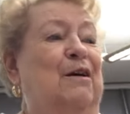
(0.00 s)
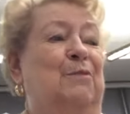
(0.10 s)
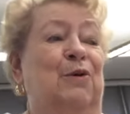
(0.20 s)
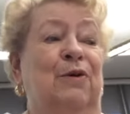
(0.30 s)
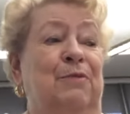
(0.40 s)

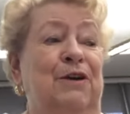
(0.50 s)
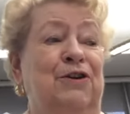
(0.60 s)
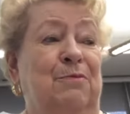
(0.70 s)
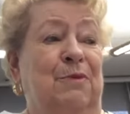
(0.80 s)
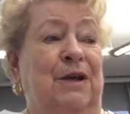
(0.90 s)

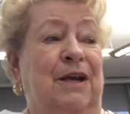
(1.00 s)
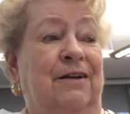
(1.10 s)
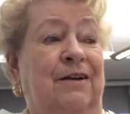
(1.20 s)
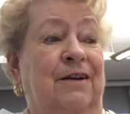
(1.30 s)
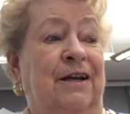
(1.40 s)
Prohibition
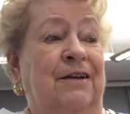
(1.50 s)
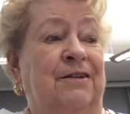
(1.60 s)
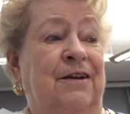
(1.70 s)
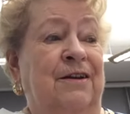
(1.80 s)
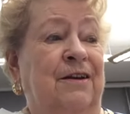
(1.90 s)
began in
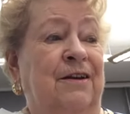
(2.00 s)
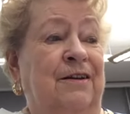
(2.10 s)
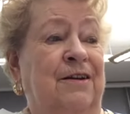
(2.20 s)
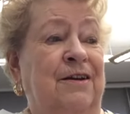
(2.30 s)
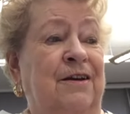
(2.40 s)

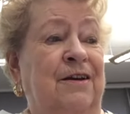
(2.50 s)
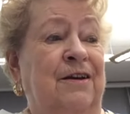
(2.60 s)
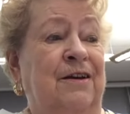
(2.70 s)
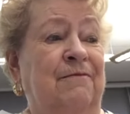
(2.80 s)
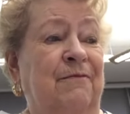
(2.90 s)
1919,
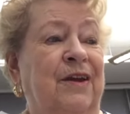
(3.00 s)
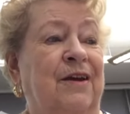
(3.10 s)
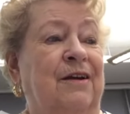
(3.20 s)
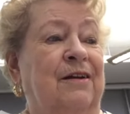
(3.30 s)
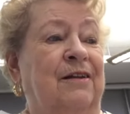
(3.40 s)

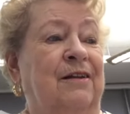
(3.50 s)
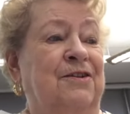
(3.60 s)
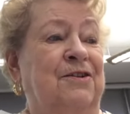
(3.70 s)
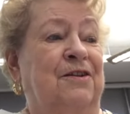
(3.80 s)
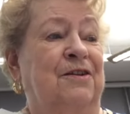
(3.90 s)

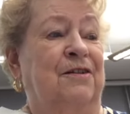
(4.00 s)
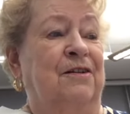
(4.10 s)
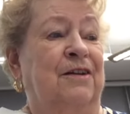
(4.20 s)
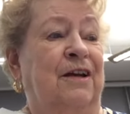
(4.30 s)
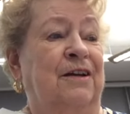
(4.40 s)
lasted until
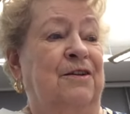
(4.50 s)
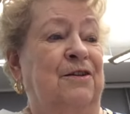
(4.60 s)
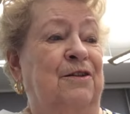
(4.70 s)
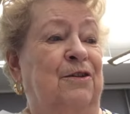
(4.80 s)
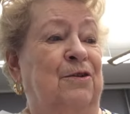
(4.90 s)

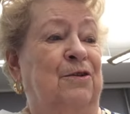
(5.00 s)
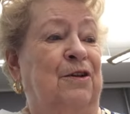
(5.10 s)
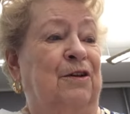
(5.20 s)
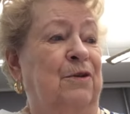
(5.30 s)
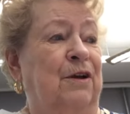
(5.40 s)

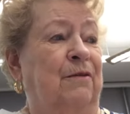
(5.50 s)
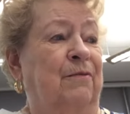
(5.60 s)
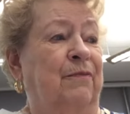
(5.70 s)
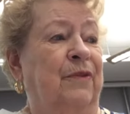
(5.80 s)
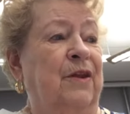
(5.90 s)
1933.
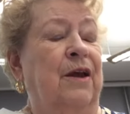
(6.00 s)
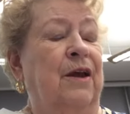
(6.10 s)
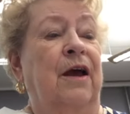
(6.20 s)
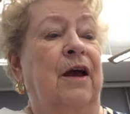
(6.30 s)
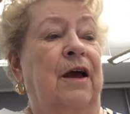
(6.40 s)

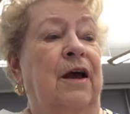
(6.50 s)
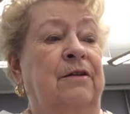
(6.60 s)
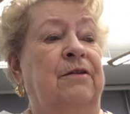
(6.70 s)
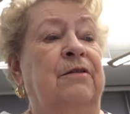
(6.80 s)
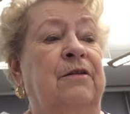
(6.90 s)

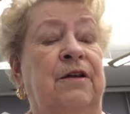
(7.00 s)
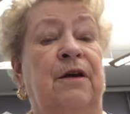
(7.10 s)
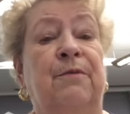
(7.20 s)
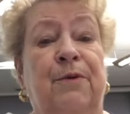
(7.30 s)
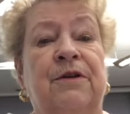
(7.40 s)
And the
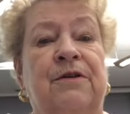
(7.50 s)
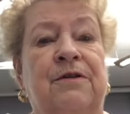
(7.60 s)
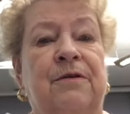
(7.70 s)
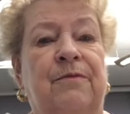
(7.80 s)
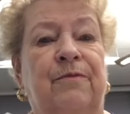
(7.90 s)

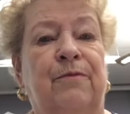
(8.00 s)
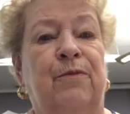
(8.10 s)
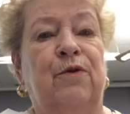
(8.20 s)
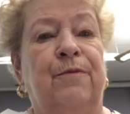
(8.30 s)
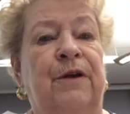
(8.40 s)
temperance
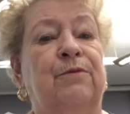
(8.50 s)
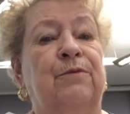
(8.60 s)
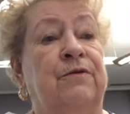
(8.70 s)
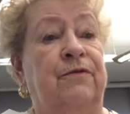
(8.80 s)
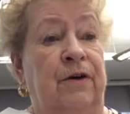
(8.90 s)
movement
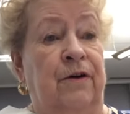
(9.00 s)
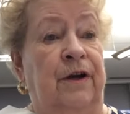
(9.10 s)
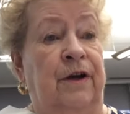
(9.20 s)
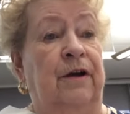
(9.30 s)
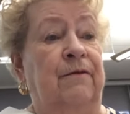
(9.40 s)
was
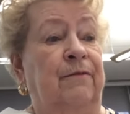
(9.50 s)
very